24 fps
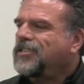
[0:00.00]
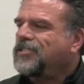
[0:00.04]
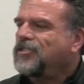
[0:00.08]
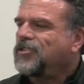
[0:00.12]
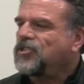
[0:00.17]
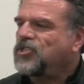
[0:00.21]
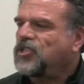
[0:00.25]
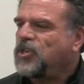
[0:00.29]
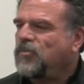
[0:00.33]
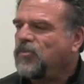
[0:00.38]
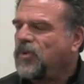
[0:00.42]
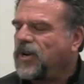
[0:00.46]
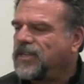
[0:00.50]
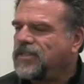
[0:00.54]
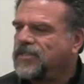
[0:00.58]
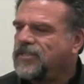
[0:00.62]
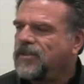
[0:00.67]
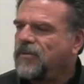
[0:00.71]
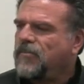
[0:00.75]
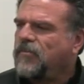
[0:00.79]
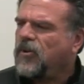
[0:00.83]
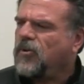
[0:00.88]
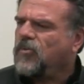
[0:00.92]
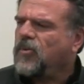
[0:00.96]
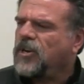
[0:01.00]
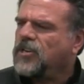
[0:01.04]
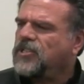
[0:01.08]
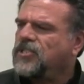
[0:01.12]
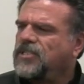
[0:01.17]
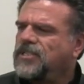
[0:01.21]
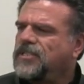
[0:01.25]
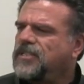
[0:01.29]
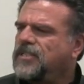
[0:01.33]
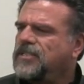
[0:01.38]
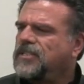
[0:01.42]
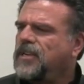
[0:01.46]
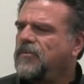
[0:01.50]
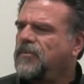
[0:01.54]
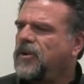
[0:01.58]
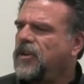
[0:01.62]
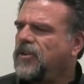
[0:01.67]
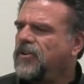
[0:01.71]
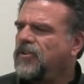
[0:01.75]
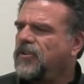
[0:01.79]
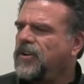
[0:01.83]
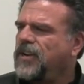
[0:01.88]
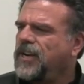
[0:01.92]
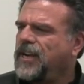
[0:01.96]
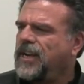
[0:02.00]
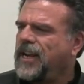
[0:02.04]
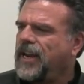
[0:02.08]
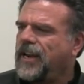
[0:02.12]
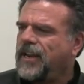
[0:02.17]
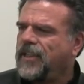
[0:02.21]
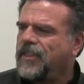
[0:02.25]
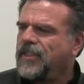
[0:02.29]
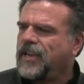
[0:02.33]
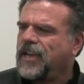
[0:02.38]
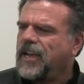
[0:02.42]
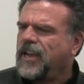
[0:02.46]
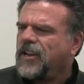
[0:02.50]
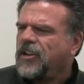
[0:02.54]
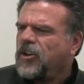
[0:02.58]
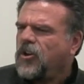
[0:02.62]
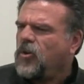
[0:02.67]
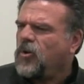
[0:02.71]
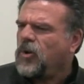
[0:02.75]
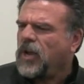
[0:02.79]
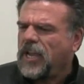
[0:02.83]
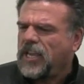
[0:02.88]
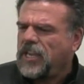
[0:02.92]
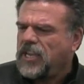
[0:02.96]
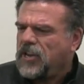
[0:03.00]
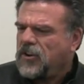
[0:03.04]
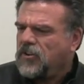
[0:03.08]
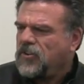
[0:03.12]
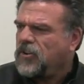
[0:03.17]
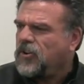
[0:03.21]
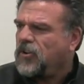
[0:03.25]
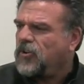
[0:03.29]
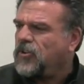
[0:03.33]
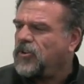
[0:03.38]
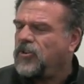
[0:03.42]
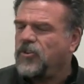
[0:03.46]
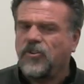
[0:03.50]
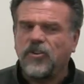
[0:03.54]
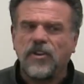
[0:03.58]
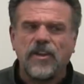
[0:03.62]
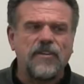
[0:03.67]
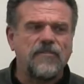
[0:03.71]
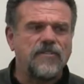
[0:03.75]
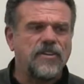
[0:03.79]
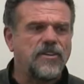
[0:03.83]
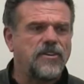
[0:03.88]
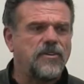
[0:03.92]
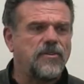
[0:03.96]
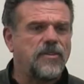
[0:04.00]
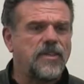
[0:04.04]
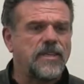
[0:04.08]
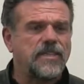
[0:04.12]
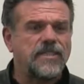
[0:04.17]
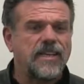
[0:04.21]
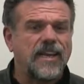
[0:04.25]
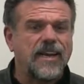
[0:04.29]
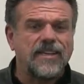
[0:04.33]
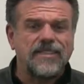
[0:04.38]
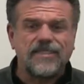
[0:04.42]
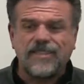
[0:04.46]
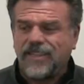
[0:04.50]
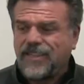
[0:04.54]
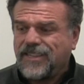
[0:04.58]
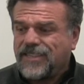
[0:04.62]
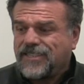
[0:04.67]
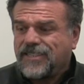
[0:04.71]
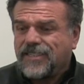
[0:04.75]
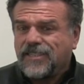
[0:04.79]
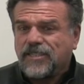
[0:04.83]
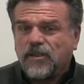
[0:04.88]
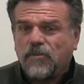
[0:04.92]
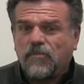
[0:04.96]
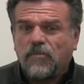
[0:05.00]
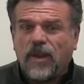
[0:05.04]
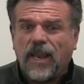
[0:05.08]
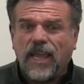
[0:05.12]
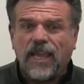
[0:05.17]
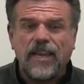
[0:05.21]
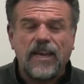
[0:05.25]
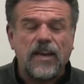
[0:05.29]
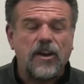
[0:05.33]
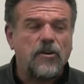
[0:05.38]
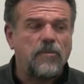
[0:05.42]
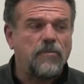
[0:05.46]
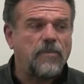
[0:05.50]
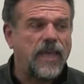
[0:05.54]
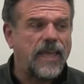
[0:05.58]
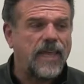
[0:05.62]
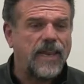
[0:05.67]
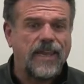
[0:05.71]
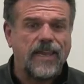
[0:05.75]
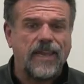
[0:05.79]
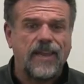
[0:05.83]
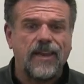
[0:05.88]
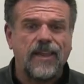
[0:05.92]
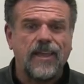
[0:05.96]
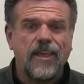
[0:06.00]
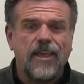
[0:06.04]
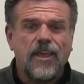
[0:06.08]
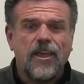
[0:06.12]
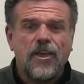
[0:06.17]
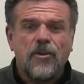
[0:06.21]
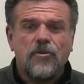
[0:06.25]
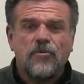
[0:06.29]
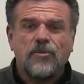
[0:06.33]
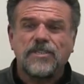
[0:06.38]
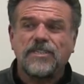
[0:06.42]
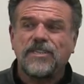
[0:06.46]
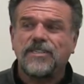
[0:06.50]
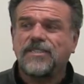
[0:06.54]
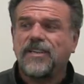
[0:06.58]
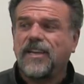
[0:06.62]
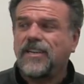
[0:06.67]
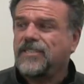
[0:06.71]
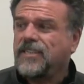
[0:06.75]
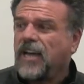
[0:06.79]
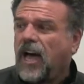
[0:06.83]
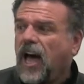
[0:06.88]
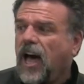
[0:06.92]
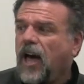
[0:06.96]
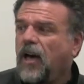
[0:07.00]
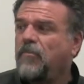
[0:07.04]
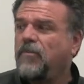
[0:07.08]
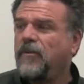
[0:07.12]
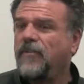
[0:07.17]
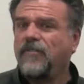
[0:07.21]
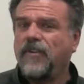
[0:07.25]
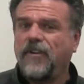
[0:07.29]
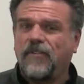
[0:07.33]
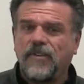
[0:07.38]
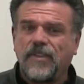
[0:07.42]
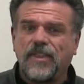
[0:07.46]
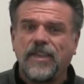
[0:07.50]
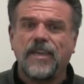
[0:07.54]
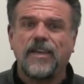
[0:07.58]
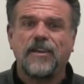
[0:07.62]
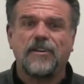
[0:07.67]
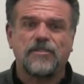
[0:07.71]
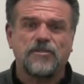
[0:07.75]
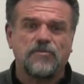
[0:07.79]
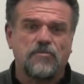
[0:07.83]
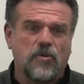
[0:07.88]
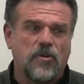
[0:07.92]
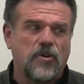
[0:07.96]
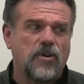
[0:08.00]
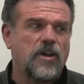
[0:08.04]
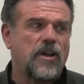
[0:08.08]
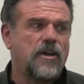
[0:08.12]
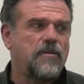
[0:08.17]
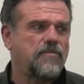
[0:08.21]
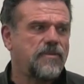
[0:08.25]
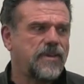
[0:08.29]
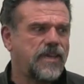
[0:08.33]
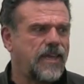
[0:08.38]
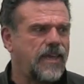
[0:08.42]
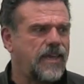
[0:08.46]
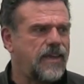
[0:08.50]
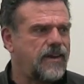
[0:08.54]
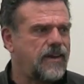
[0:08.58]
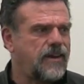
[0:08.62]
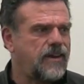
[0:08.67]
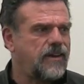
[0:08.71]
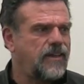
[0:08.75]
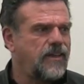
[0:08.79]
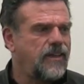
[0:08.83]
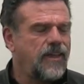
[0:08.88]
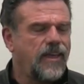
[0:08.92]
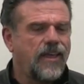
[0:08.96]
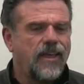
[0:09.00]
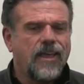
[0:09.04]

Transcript: So she brings up her work. She says, I'm not learning anything. I go, a year ago, you couldn't even do this. And I said, this is a plein air painting, which is on top of everything else more complicated.